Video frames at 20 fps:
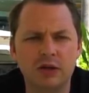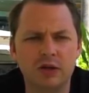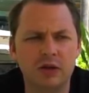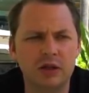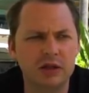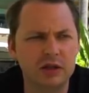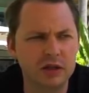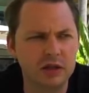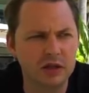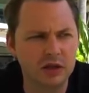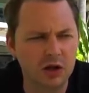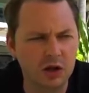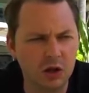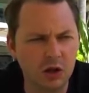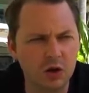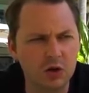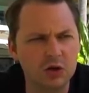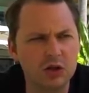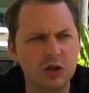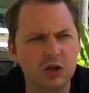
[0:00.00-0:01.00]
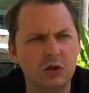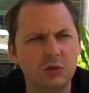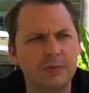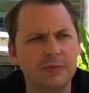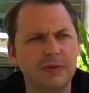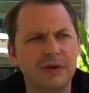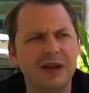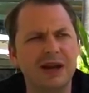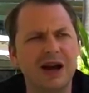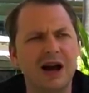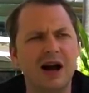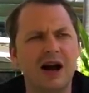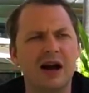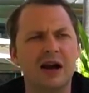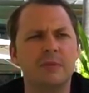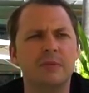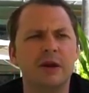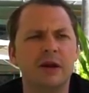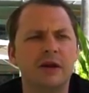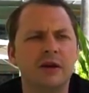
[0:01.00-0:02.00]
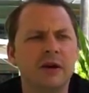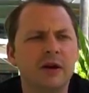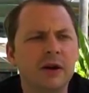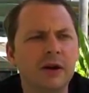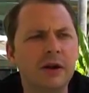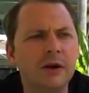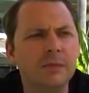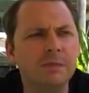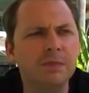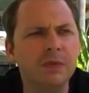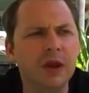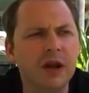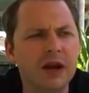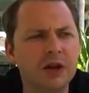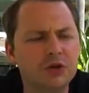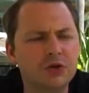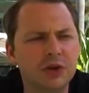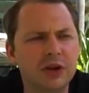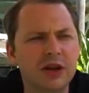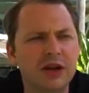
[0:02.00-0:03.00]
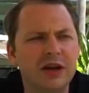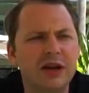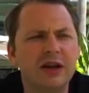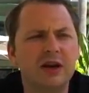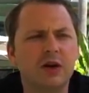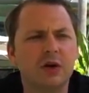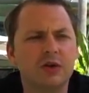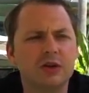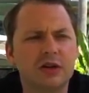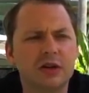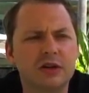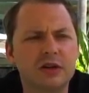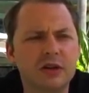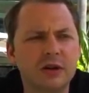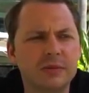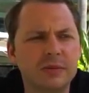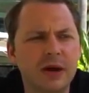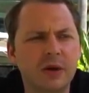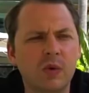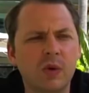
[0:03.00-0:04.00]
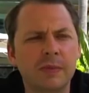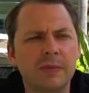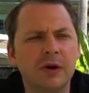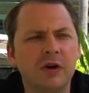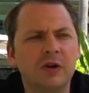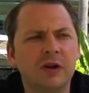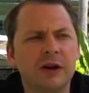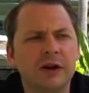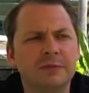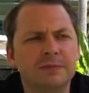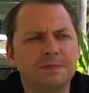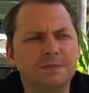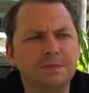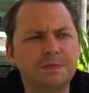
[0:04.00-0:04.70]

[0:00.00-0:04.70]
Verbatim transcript: So this is a closed-loop economy, and it's really an ecosystem that we're building.